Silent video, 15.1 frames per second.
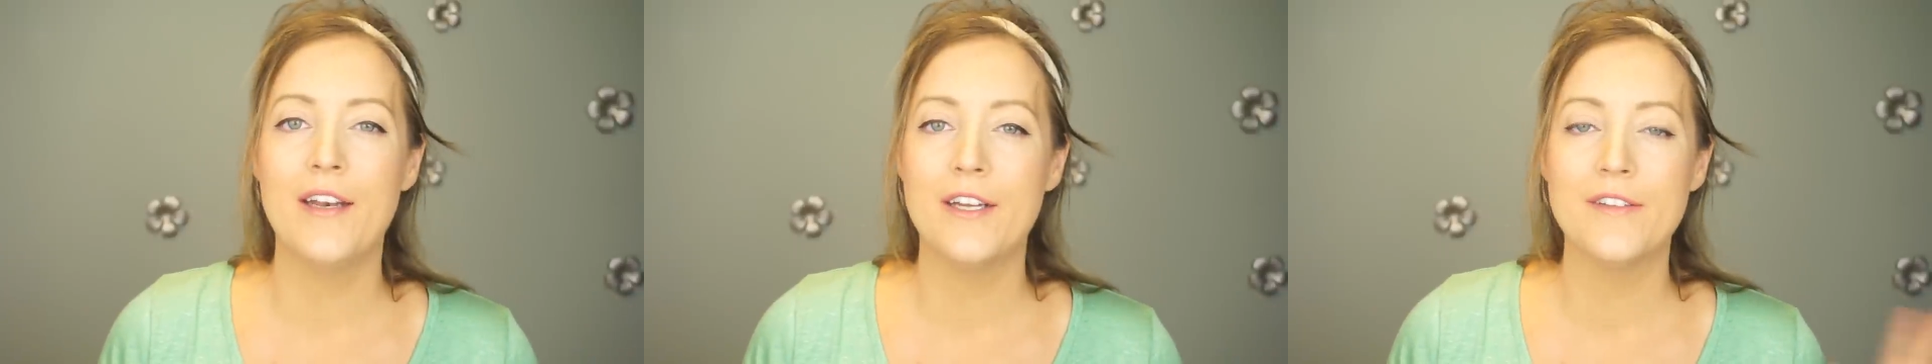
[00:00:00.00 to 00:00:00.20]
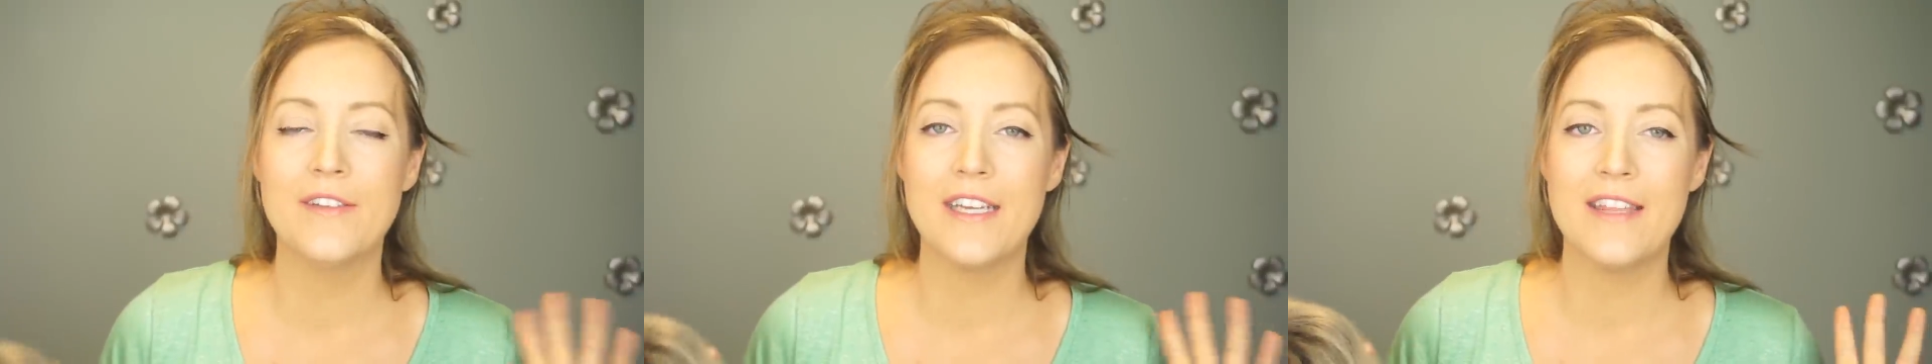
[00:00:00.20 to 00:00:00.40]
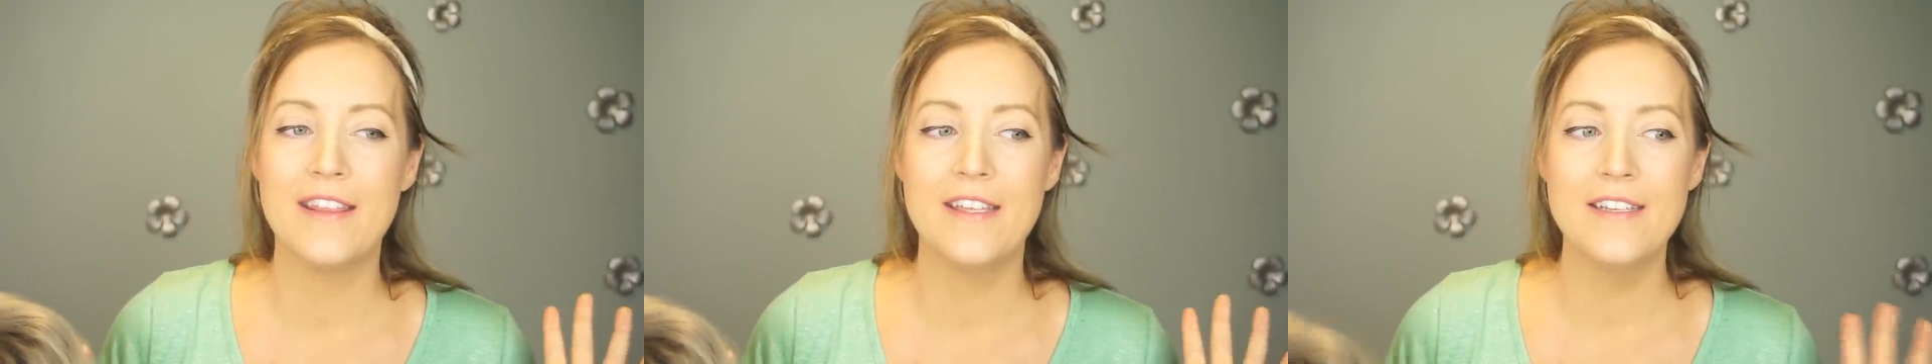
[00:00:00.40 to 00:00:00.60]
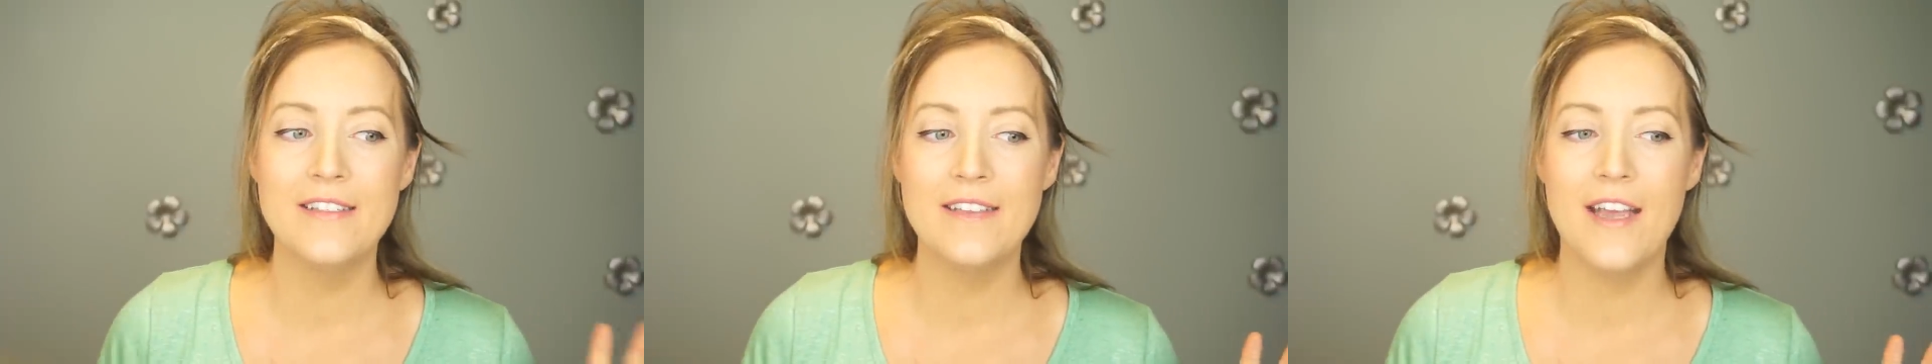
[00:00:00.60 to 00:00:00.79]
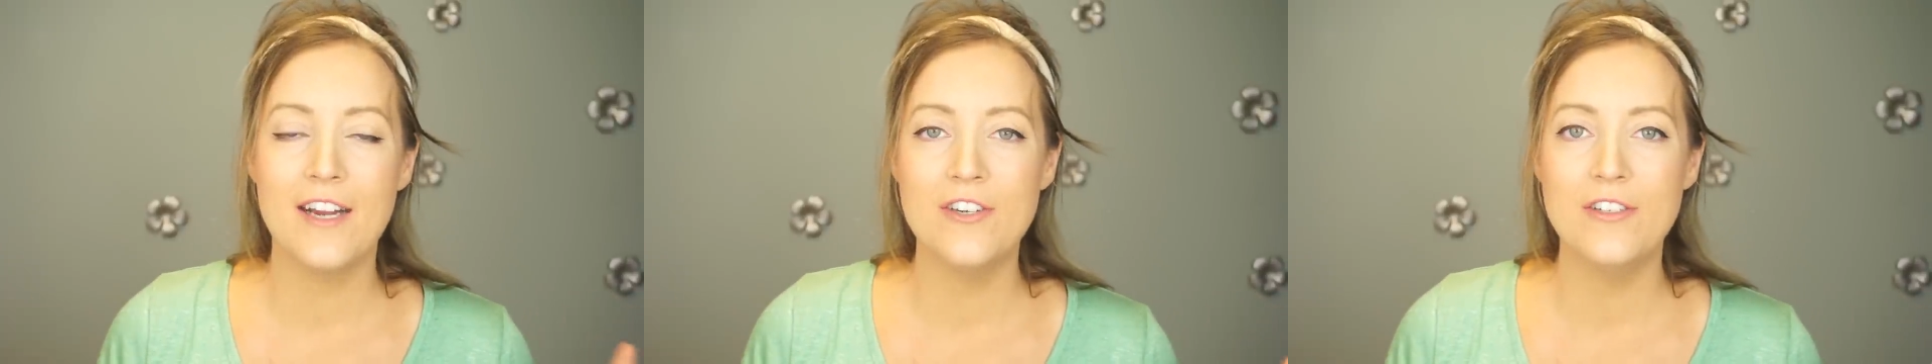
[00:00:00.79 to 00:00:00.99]
I was like,
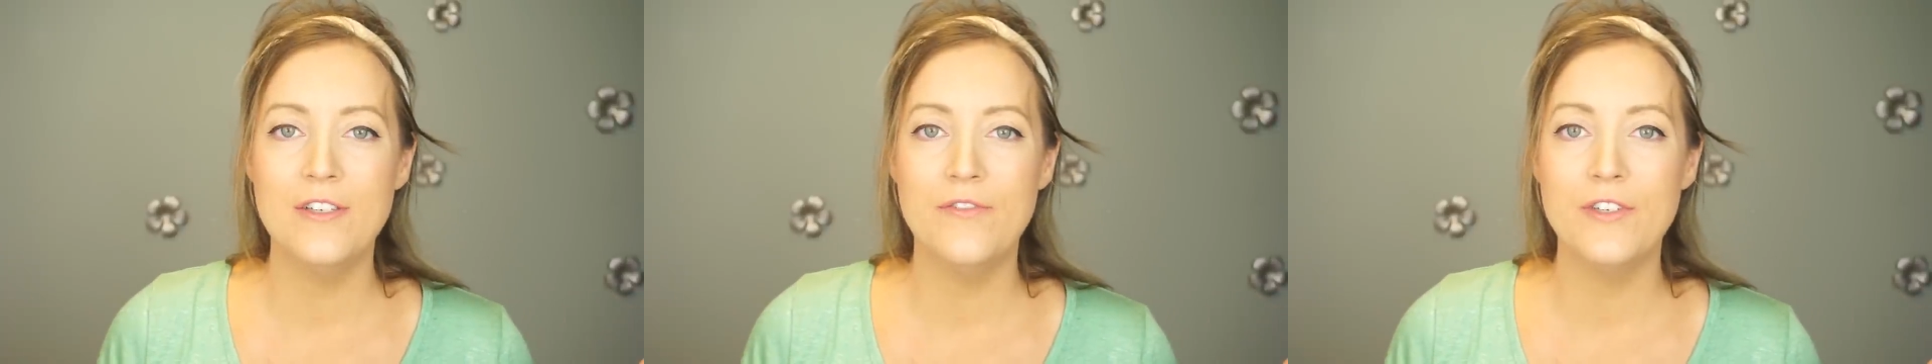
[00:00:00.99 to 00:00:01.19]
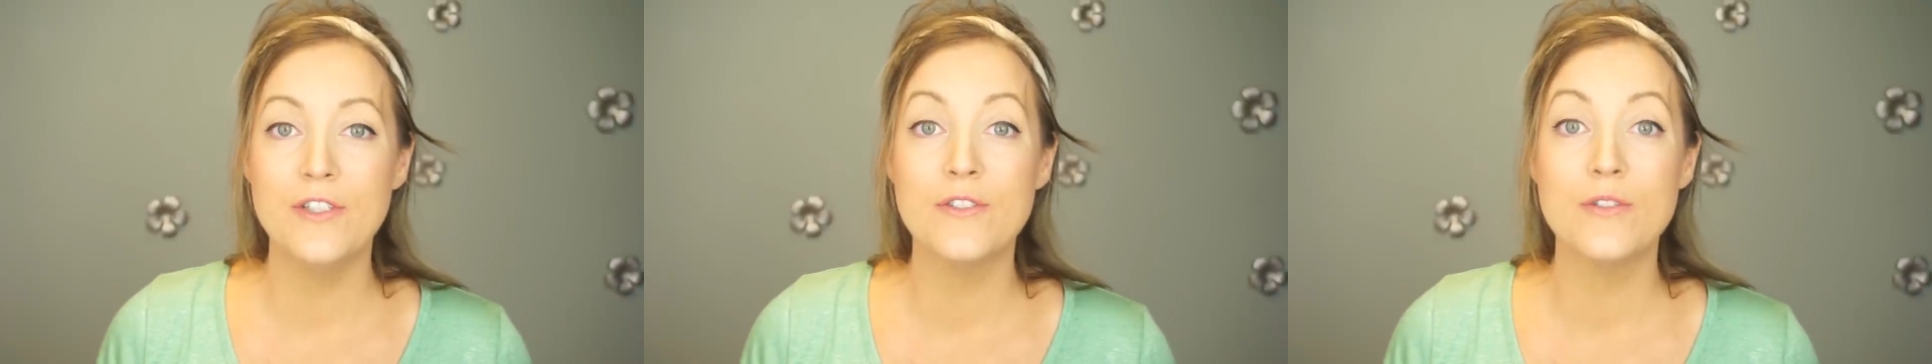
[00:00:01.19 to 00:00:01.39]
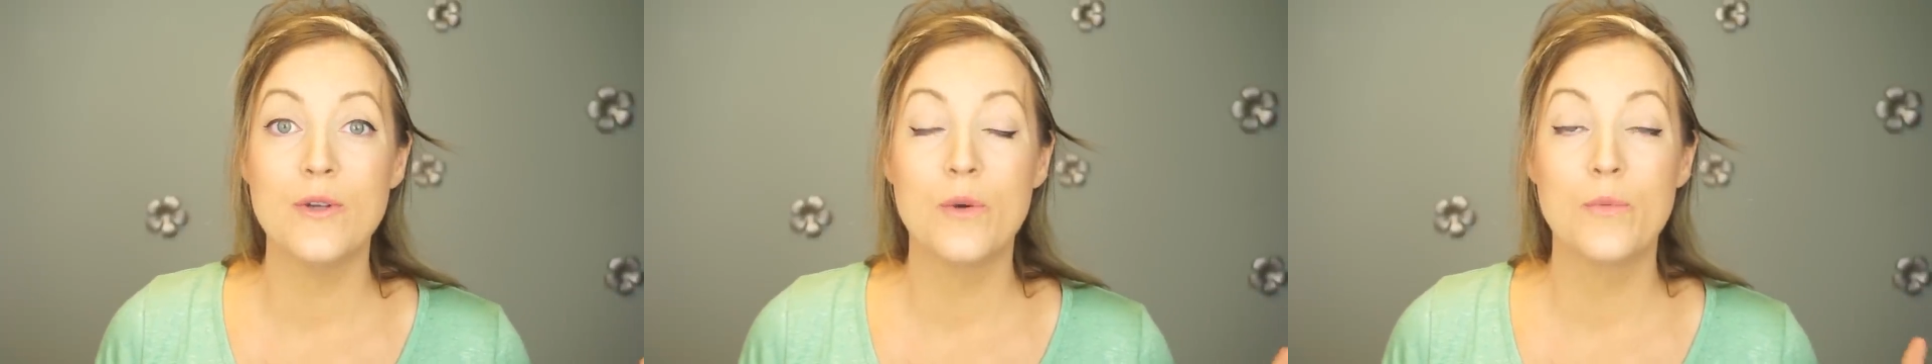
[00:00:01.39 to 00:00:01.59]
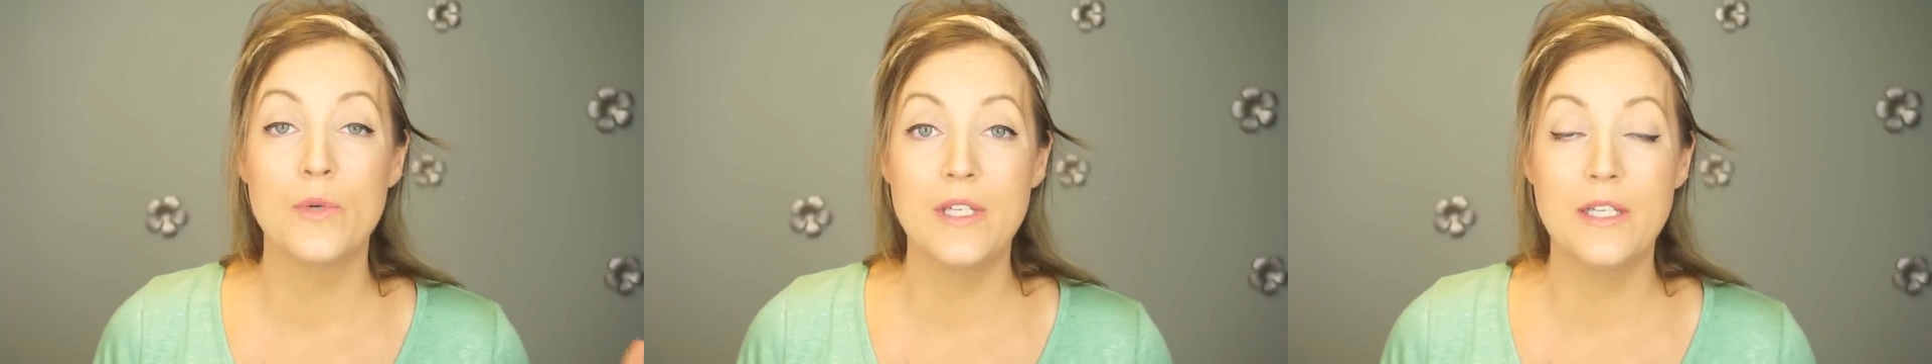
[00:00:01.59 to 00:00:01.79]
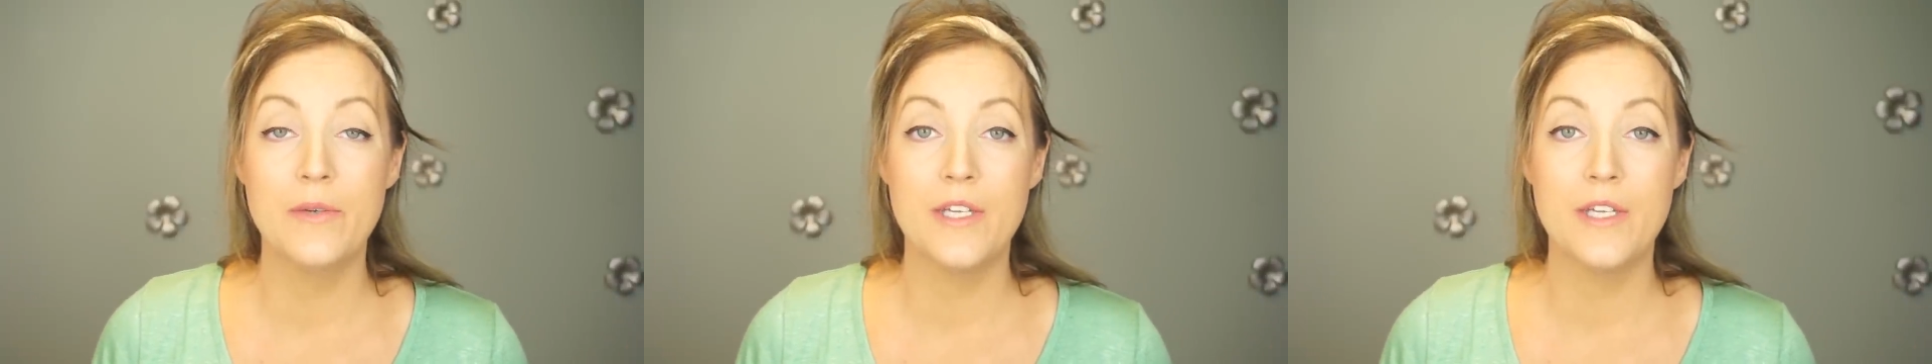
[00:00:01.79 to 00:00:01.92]
this actually feels really,